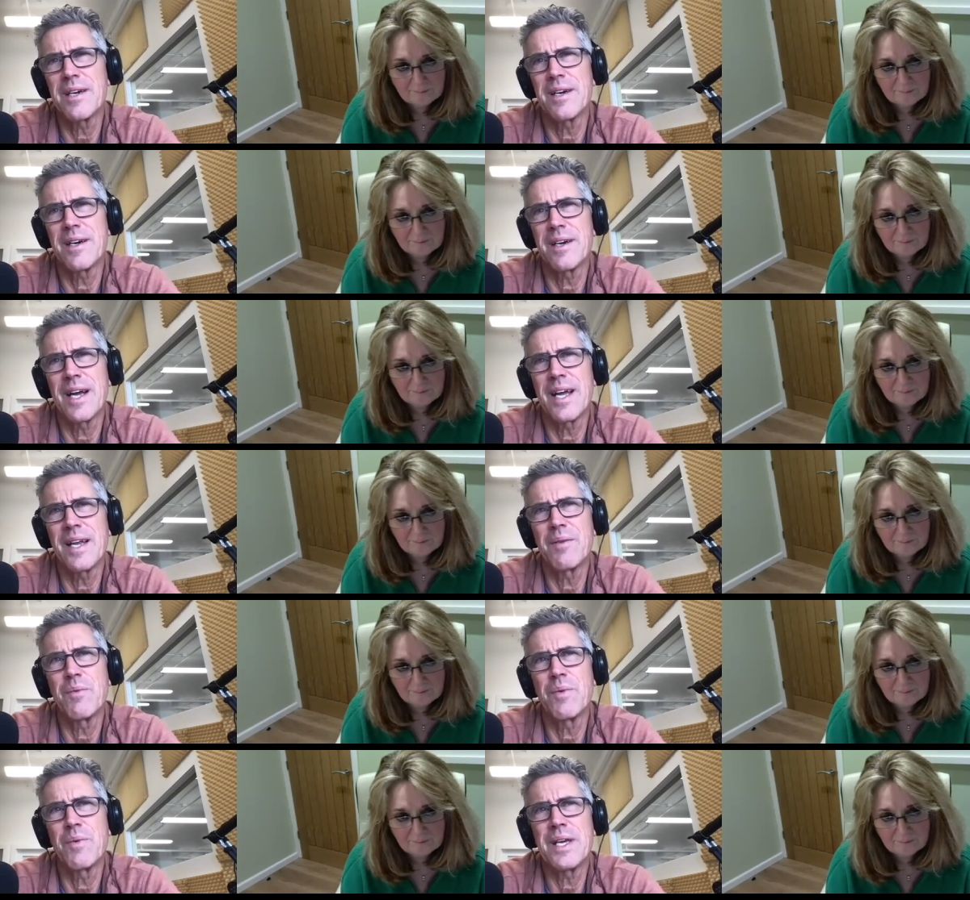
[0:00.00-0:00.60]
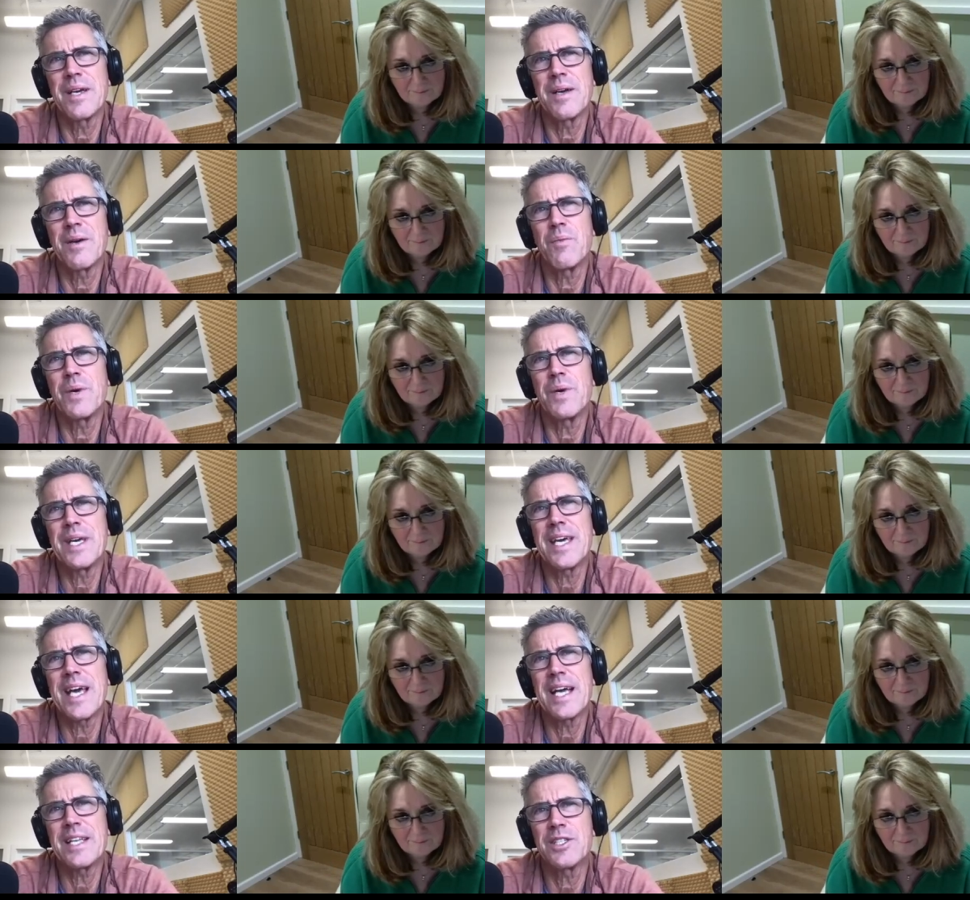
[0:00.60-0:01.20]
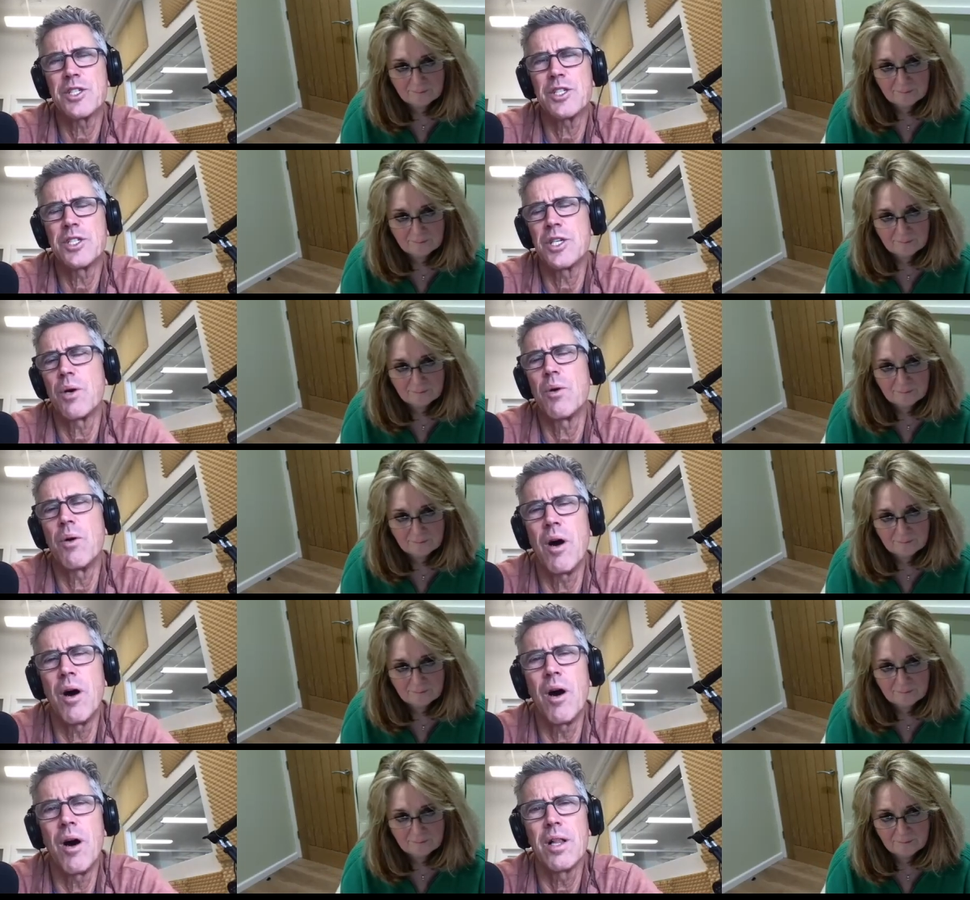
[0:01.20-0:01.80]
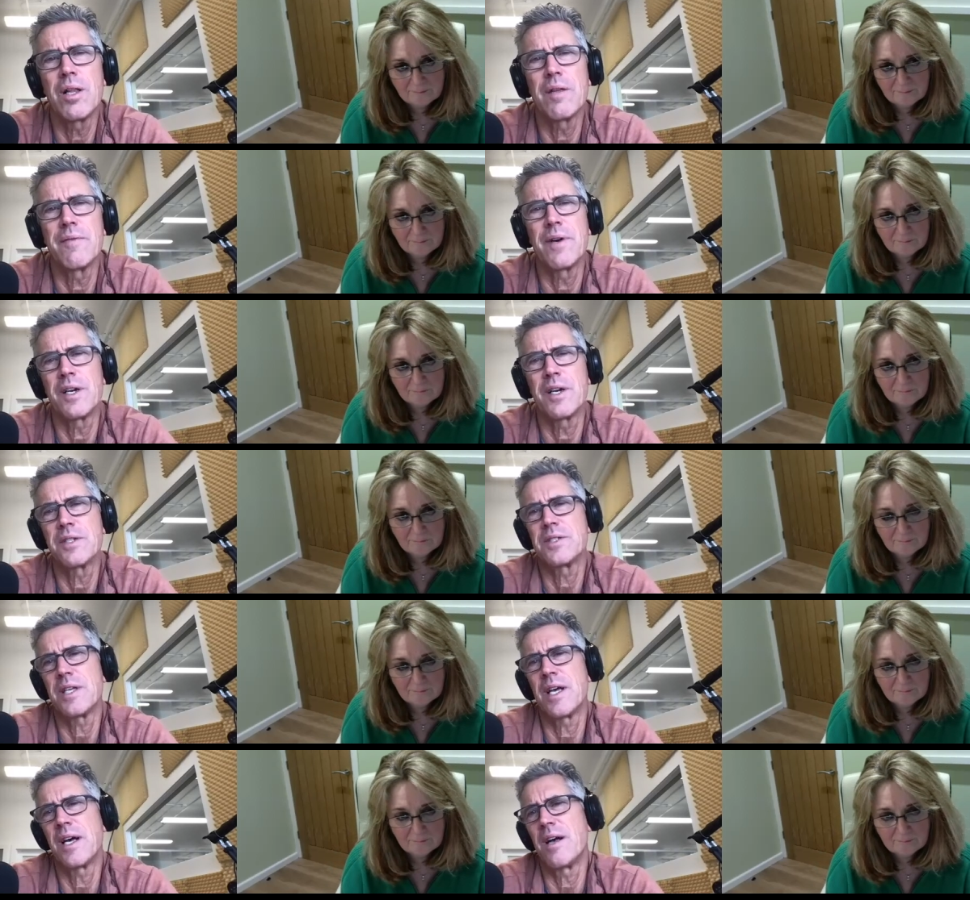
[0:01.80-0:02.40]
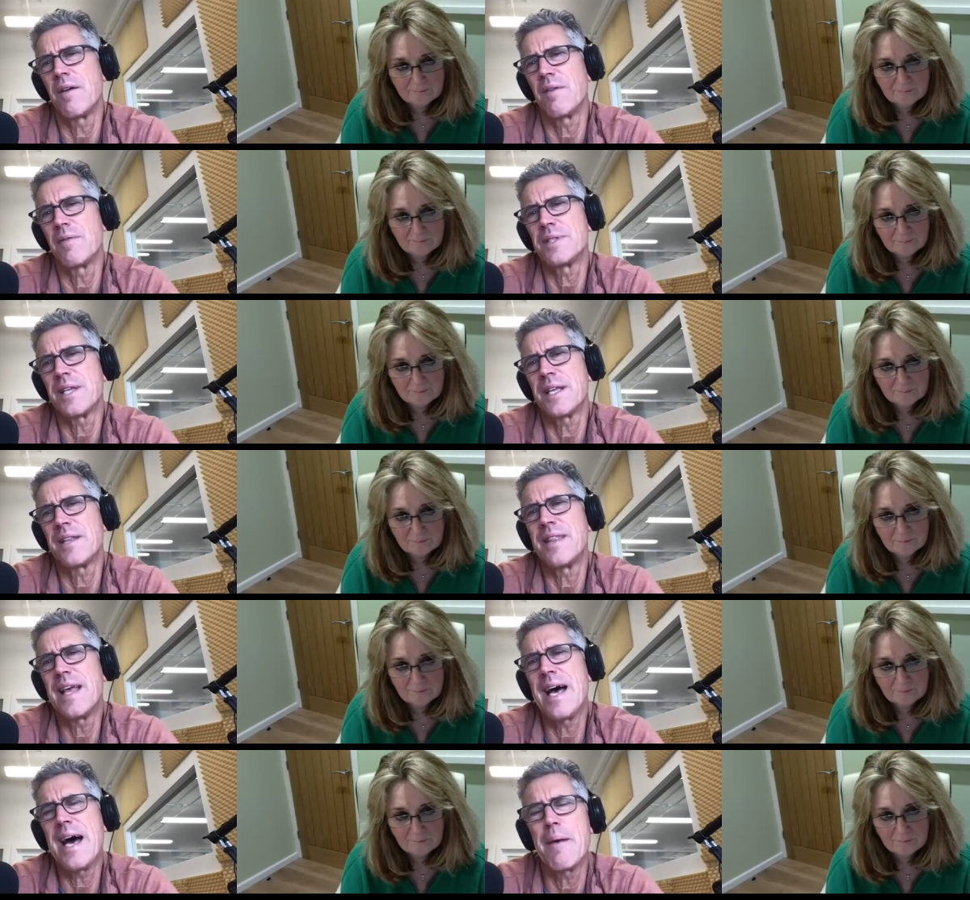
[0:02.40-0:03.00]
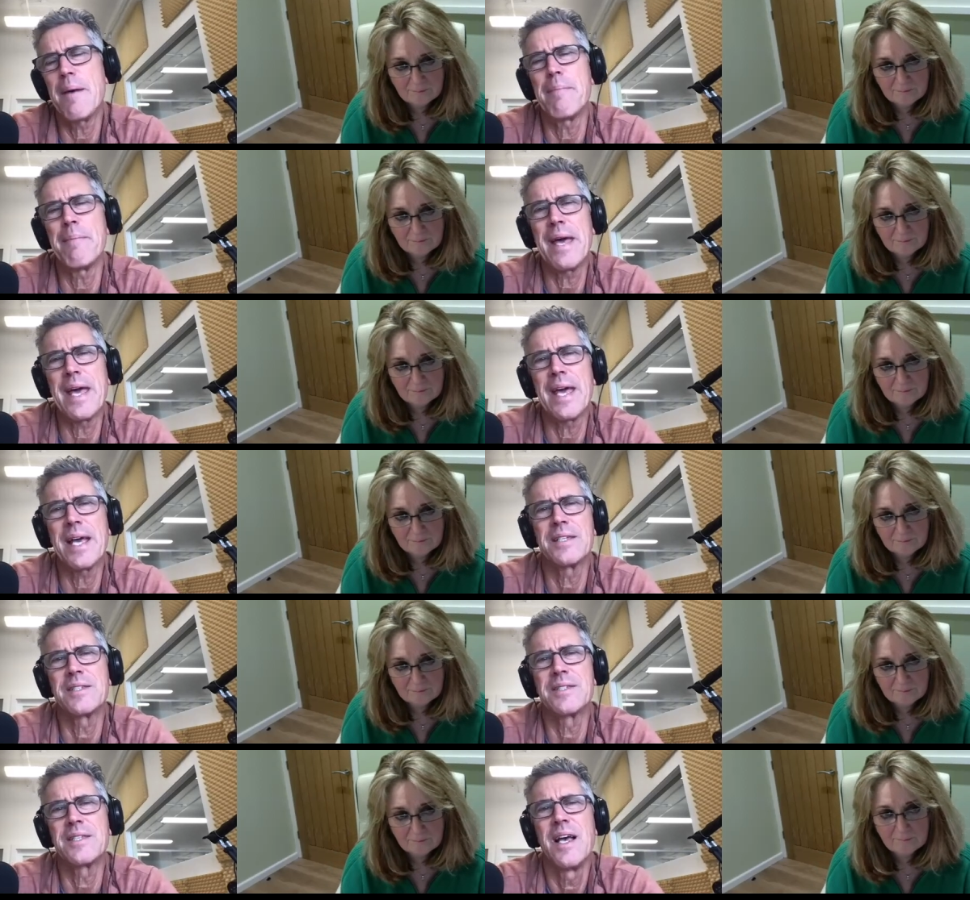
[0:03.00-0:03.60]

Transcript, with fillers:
Speaker 1: and we we get to show all of ourselves and that makes